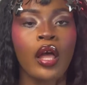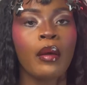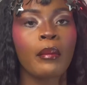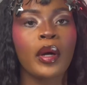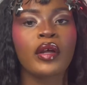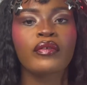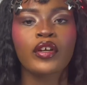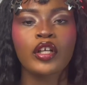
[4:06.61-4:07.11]

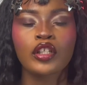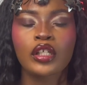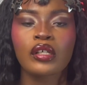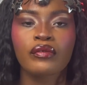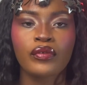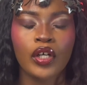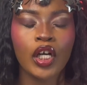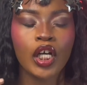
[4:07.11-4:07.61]
but if you're looking
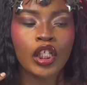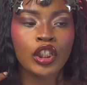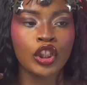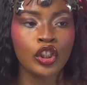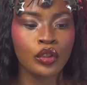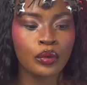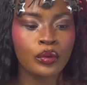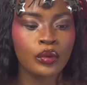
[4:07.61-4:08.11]
for a
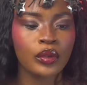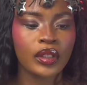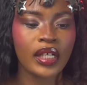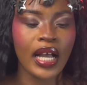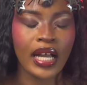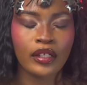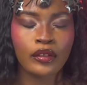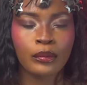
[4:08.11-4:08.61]
new
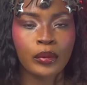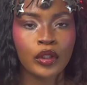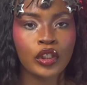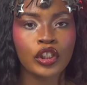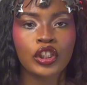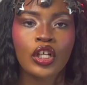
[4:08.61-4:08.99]
kind of blush,